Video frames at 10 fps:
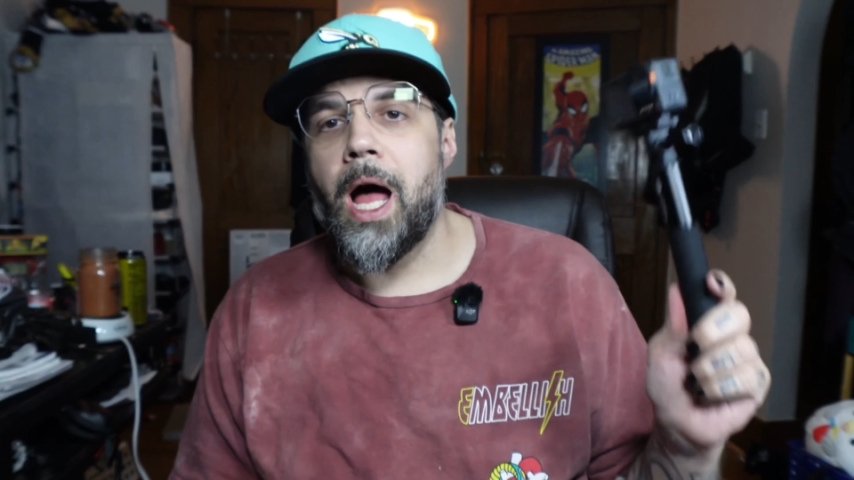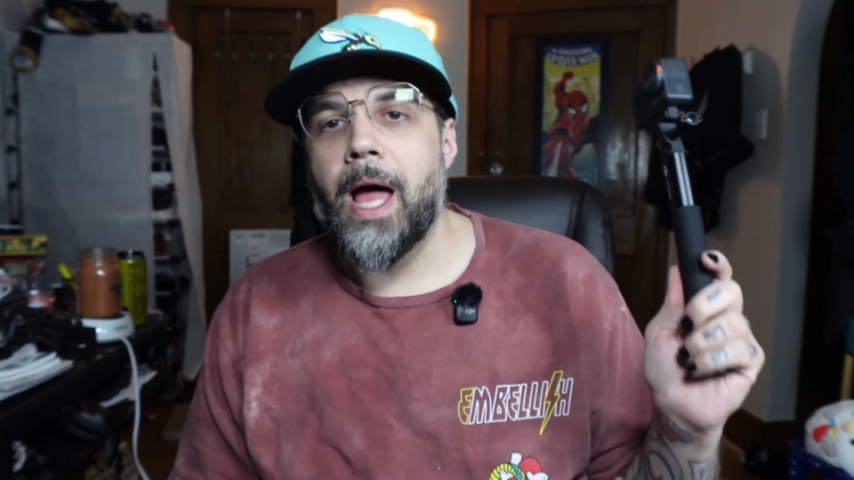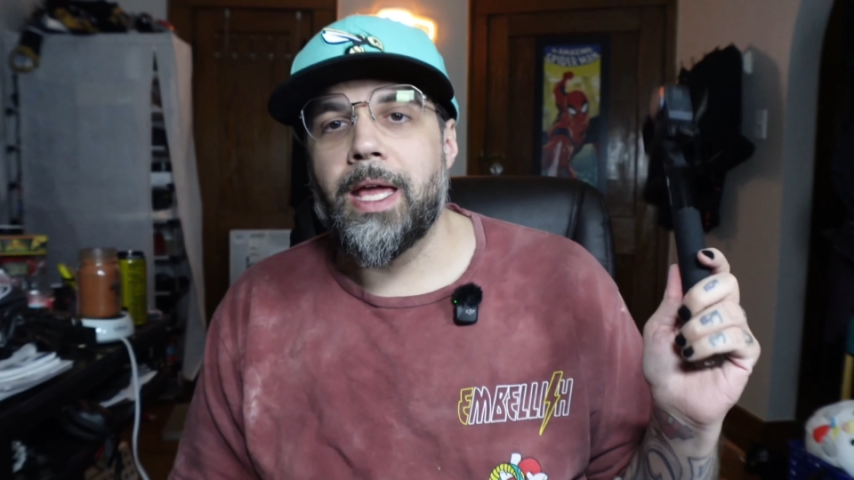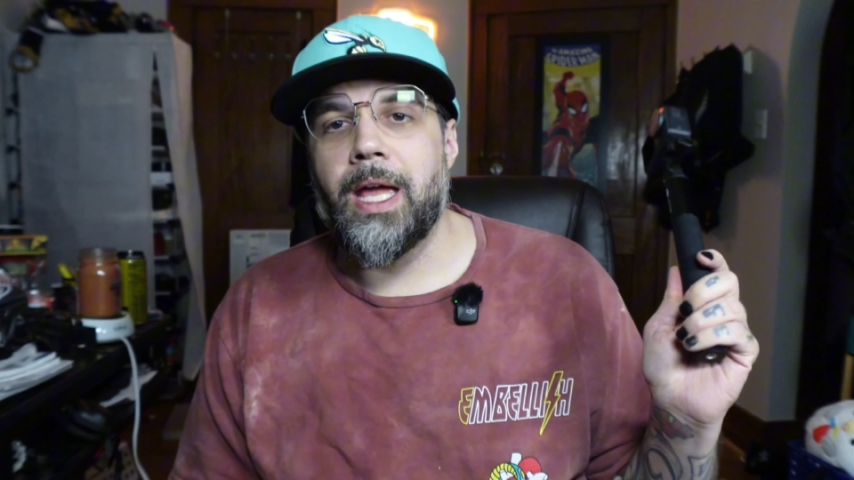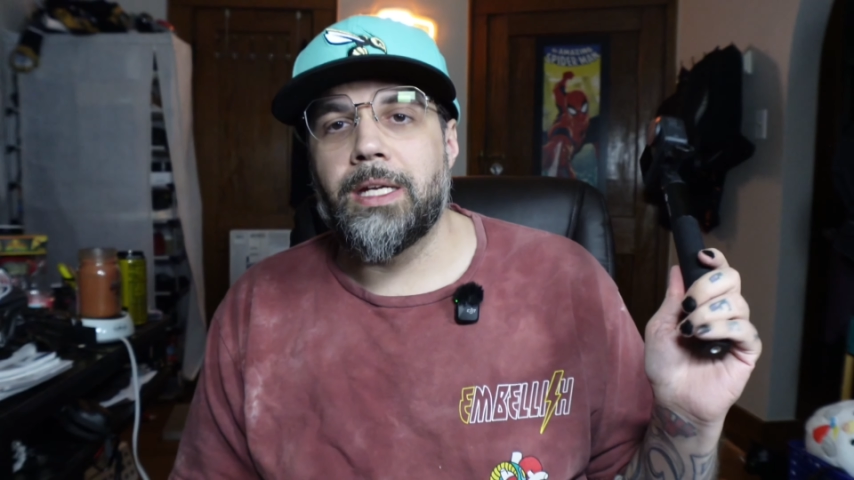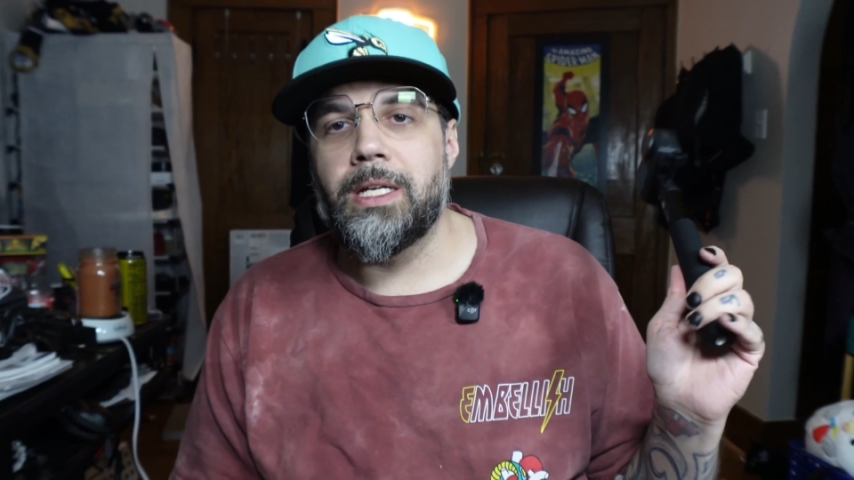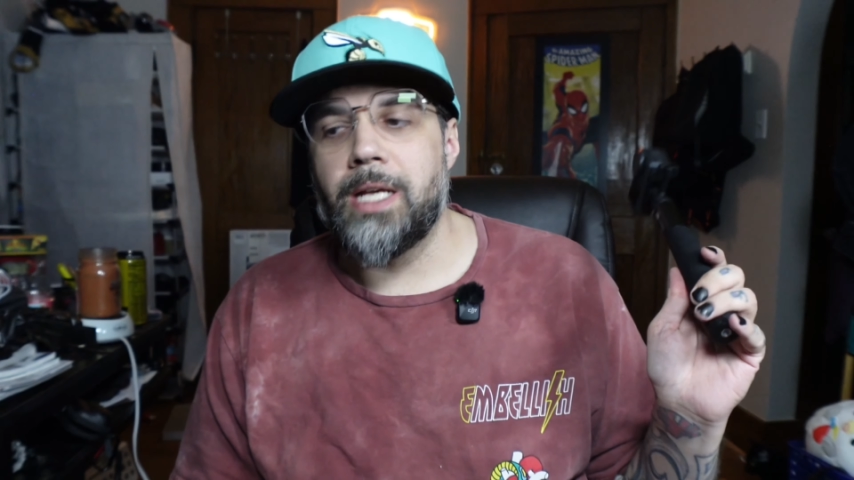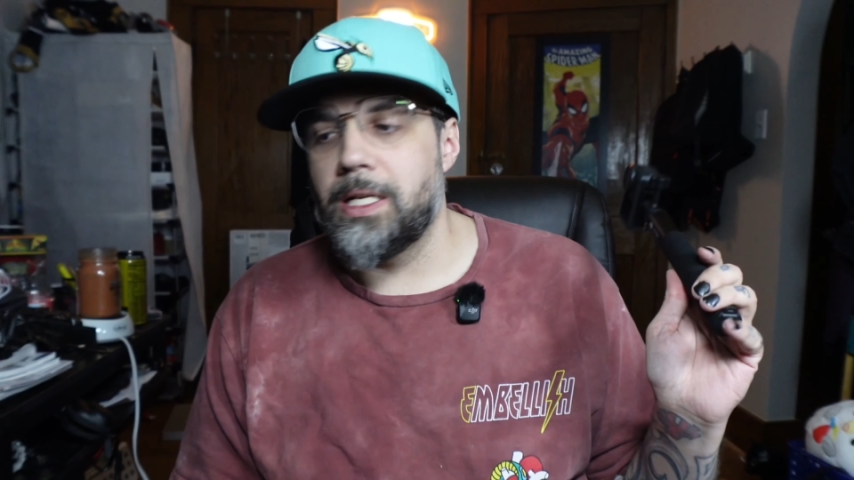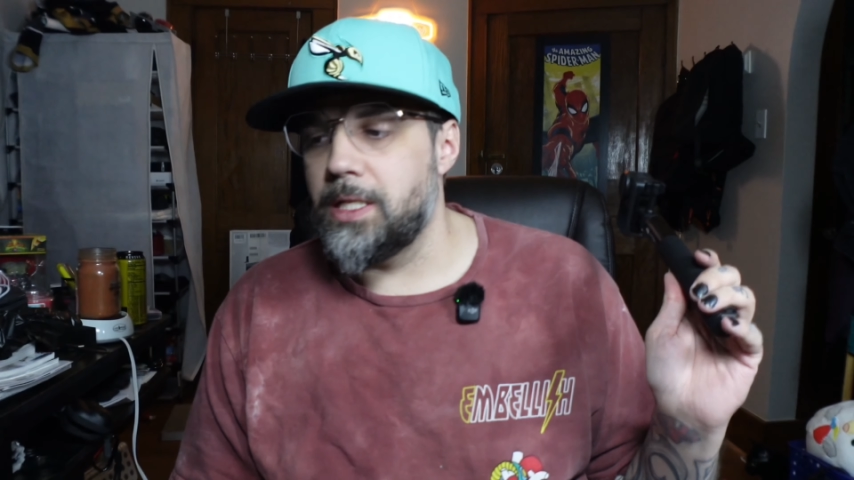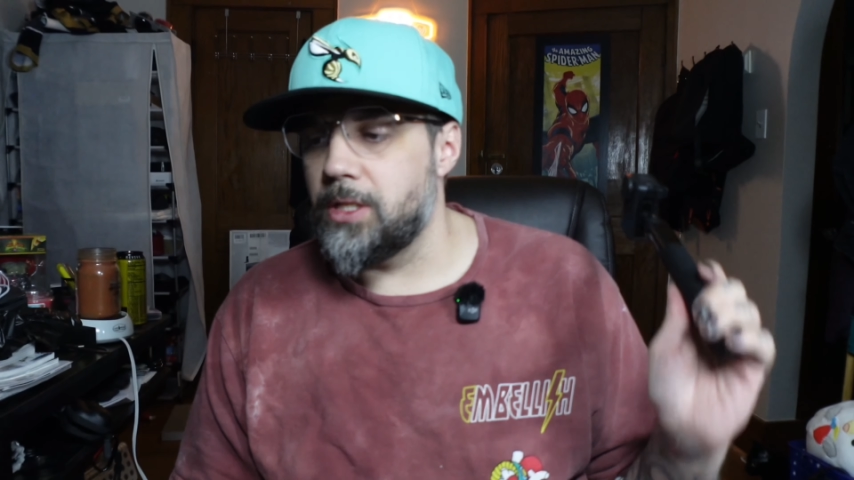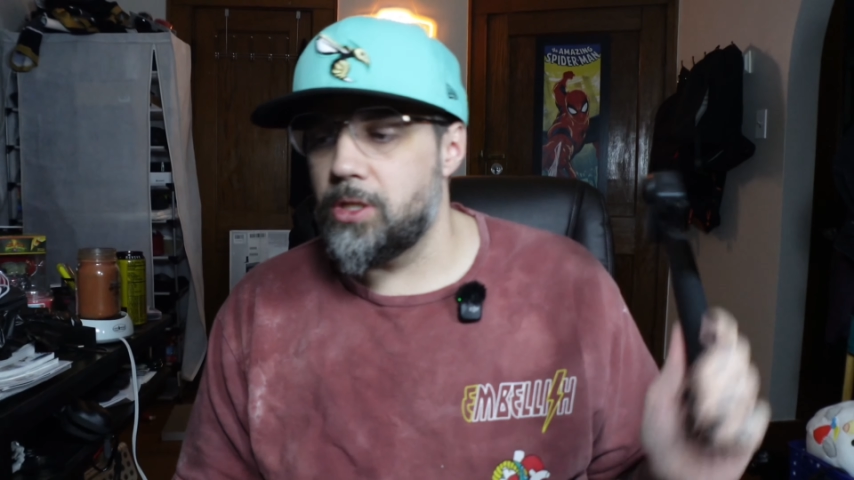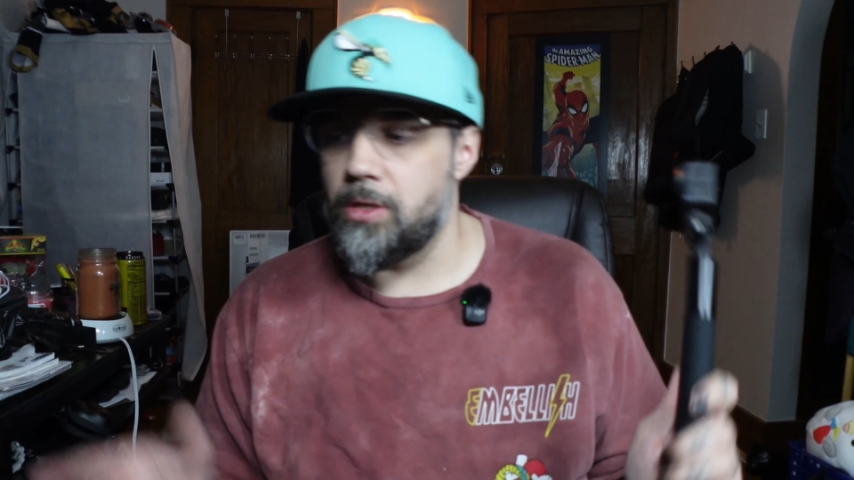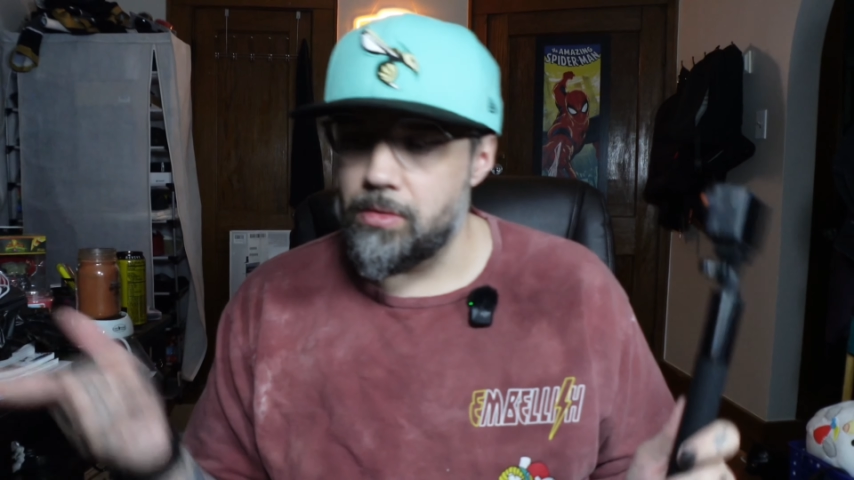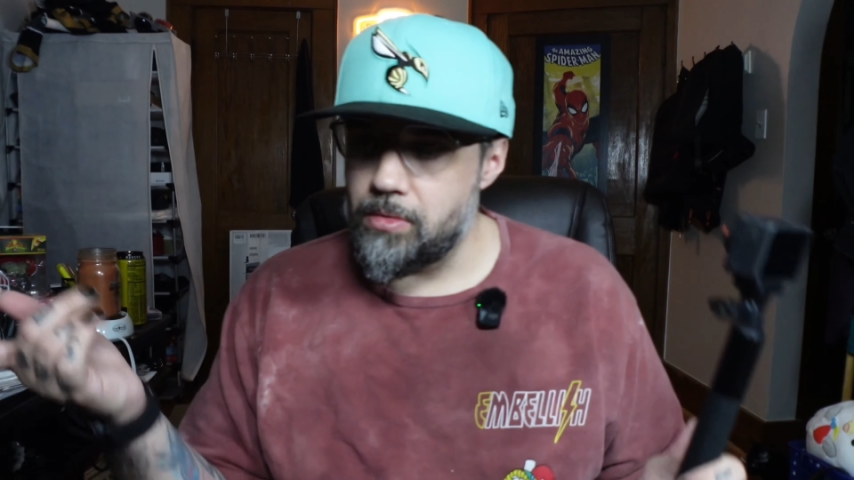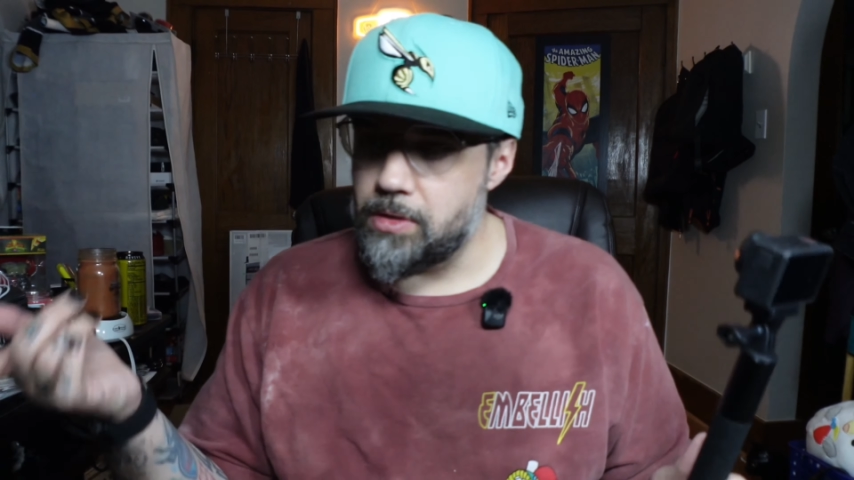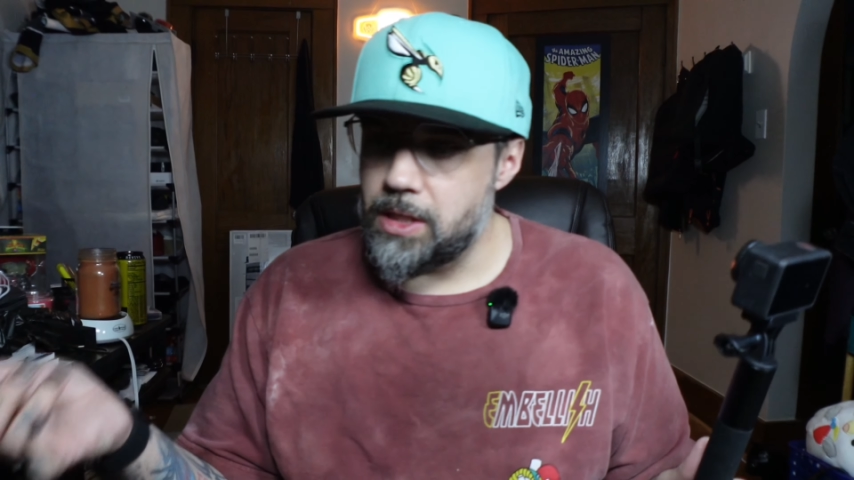I can connect it to the